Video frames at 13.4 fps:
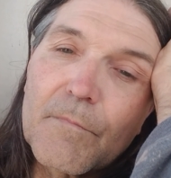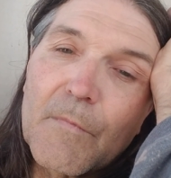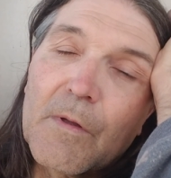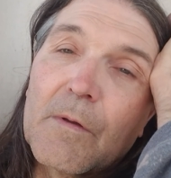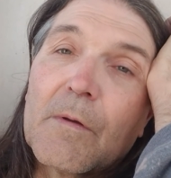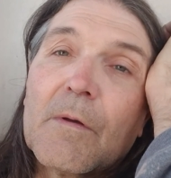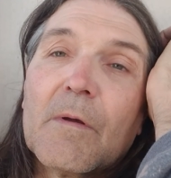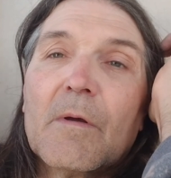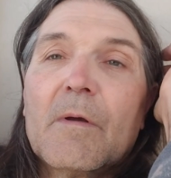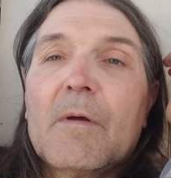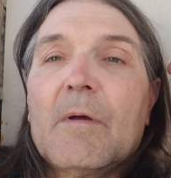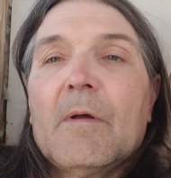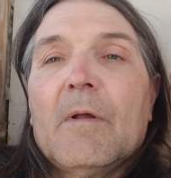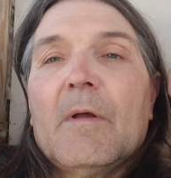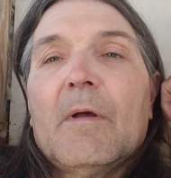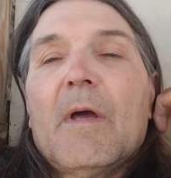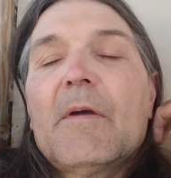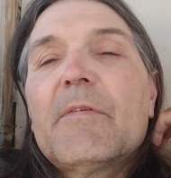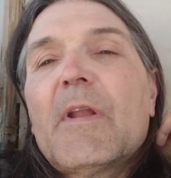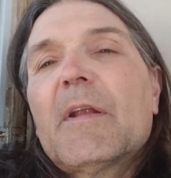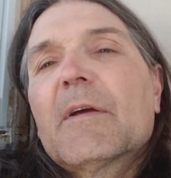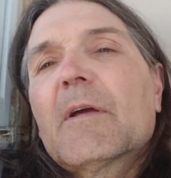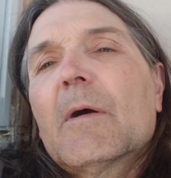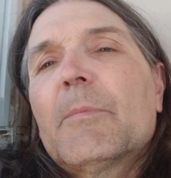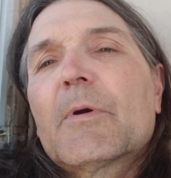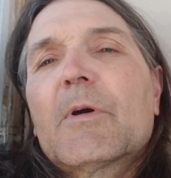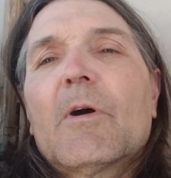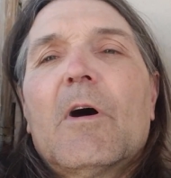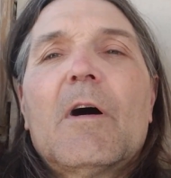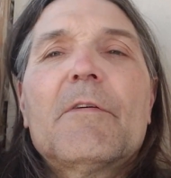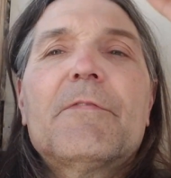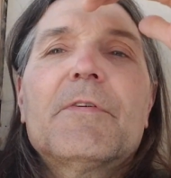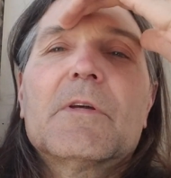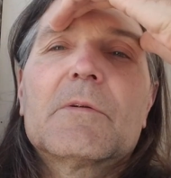I haven't had a cup of coffee,